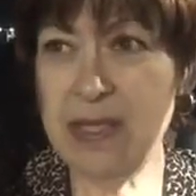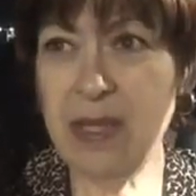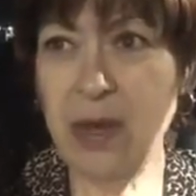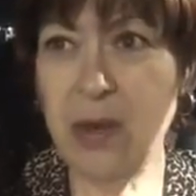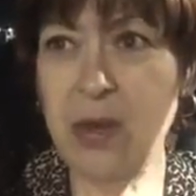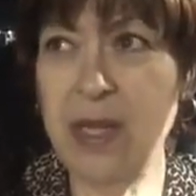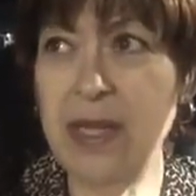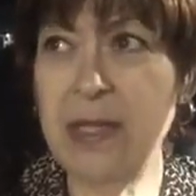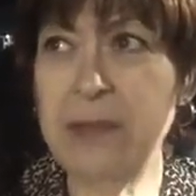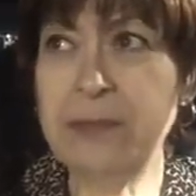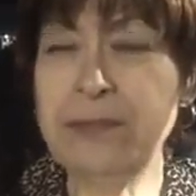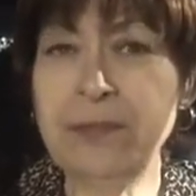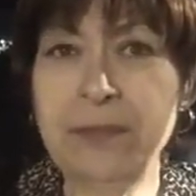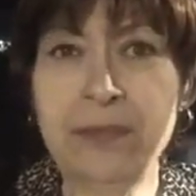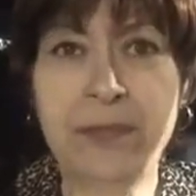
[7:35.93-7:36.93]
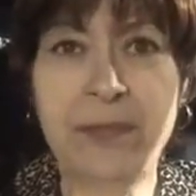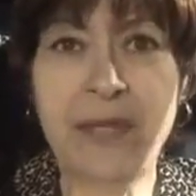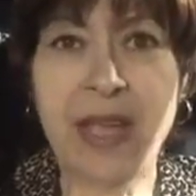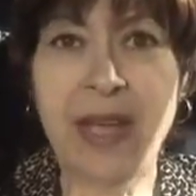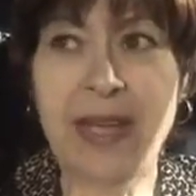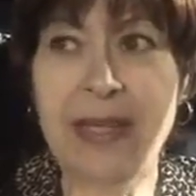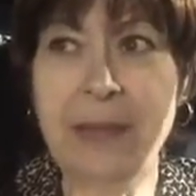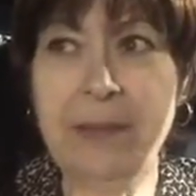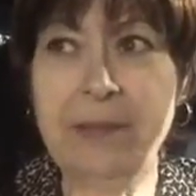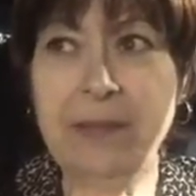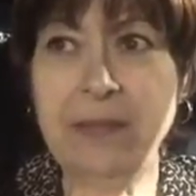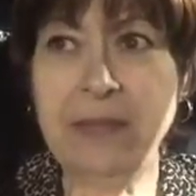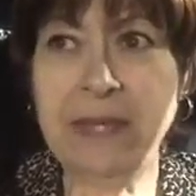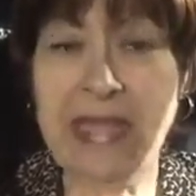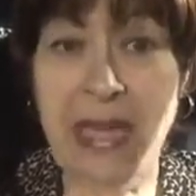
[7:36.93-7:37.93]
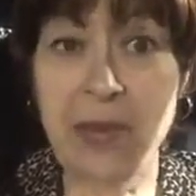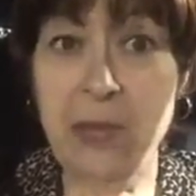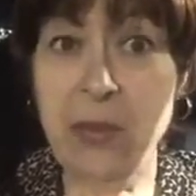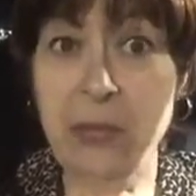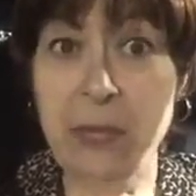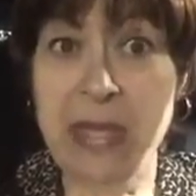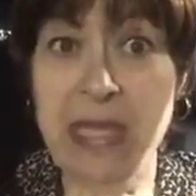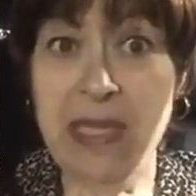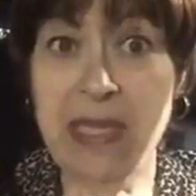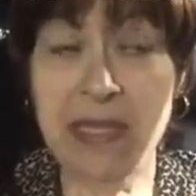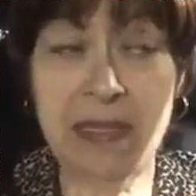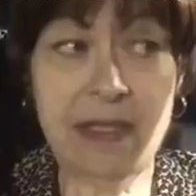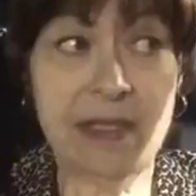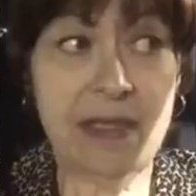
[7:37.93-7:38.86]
So that would be